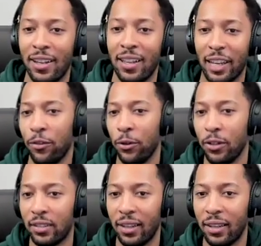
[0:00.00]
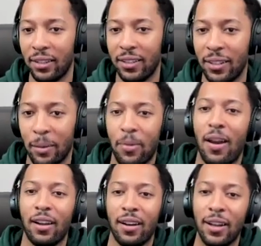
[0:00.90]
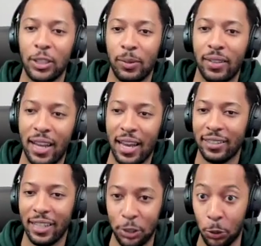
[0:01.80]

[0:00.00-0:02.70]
like if you just send a product announcement that has like